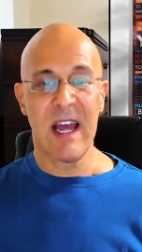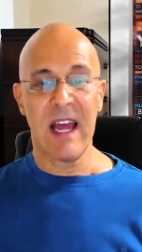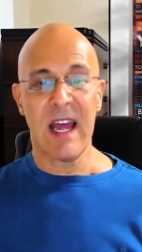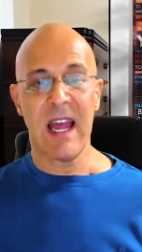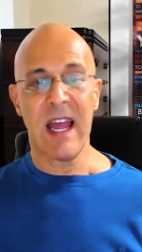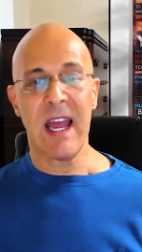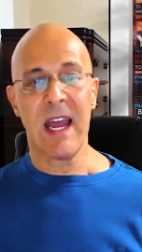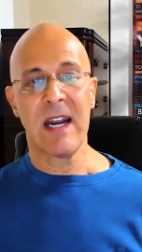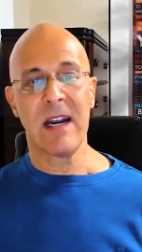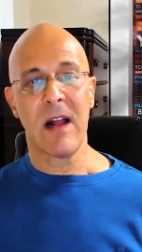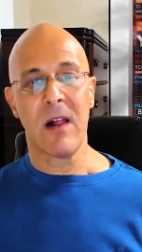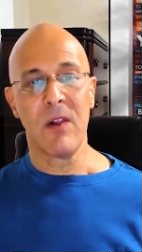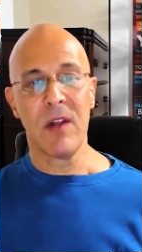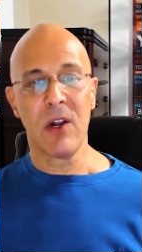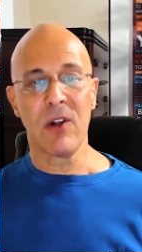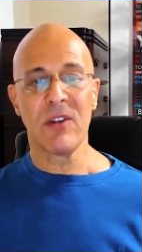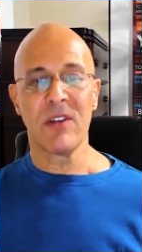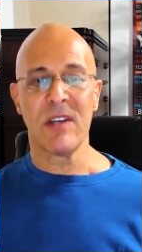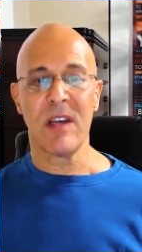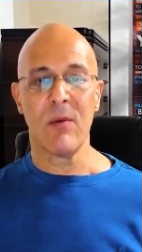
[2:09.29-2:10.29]
And a little
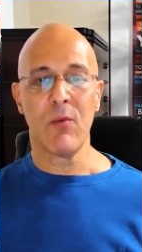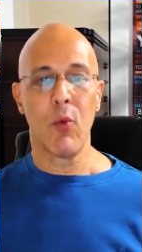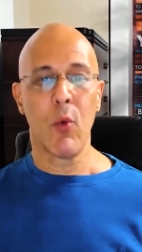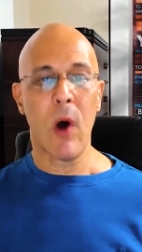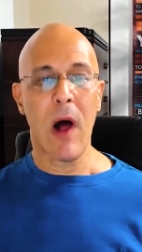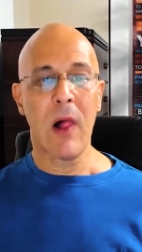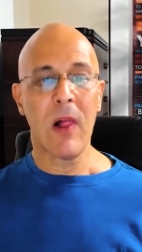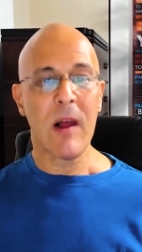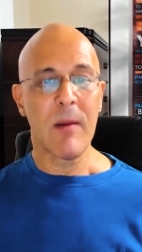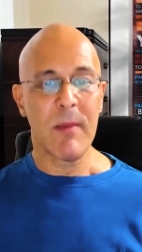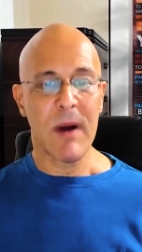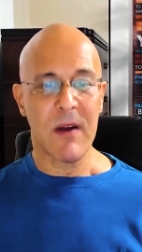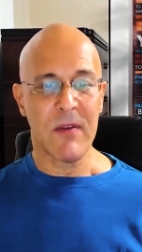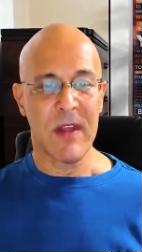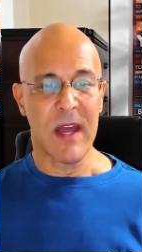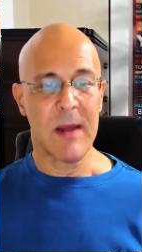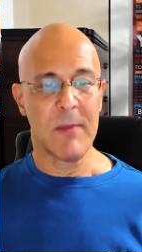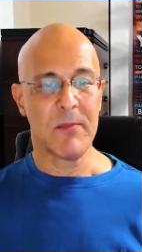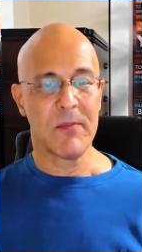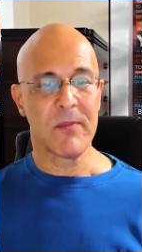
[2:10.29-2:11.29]
tip while I'm on
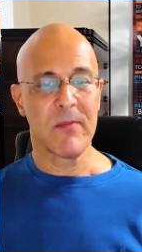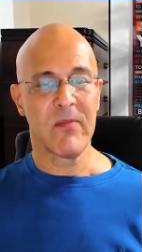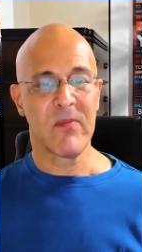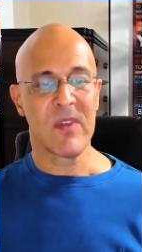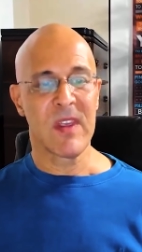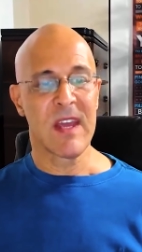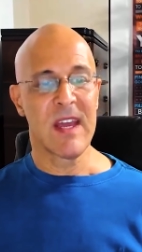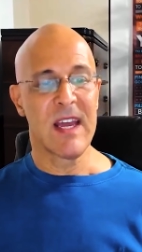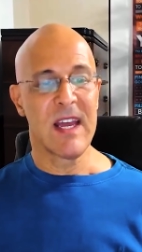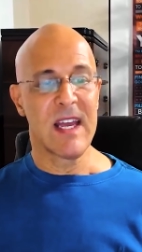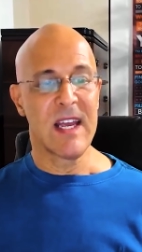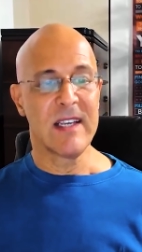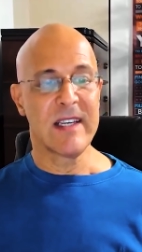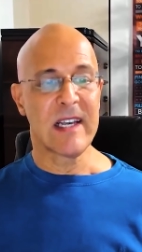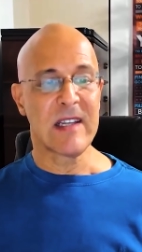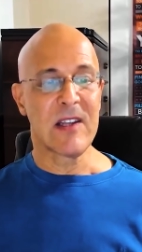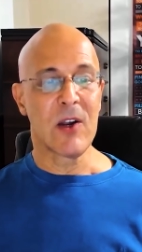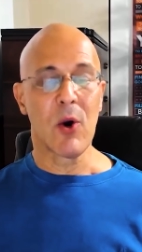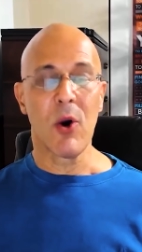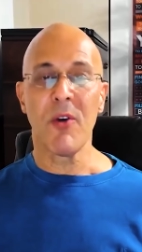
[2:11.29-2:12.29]
that is that
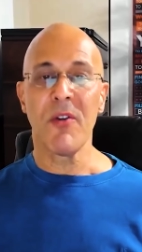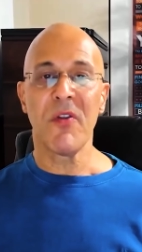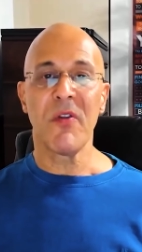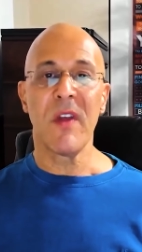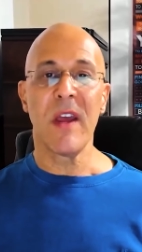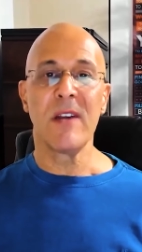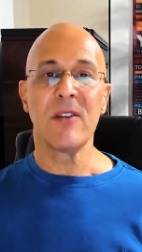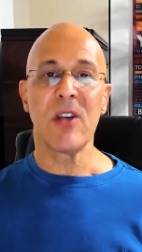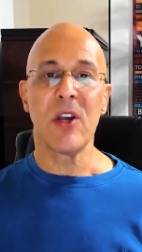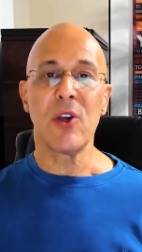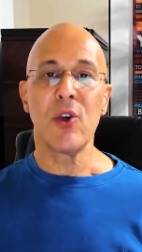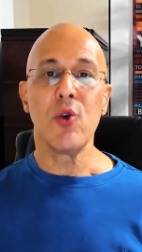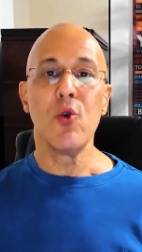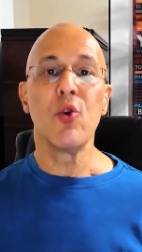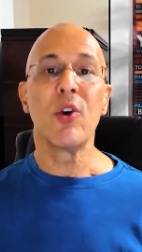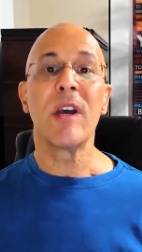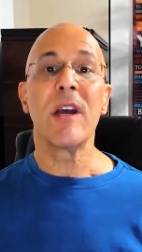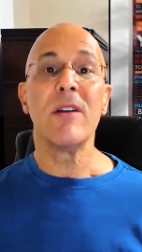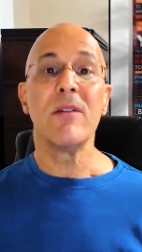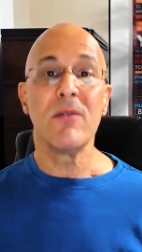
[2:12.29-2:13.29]
there are things that you
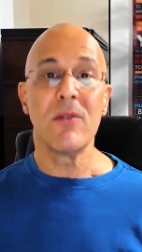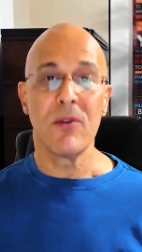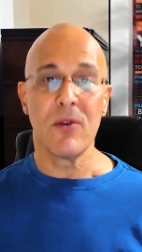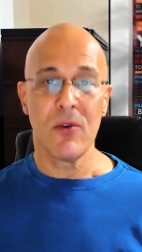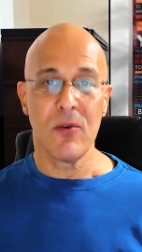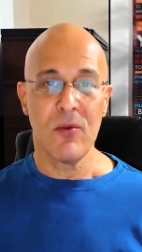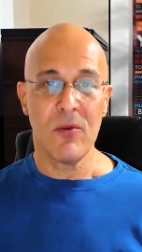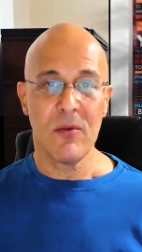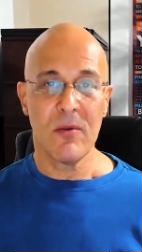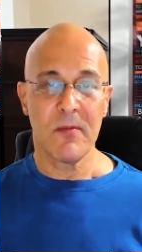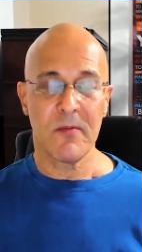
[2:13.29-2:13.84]
can do.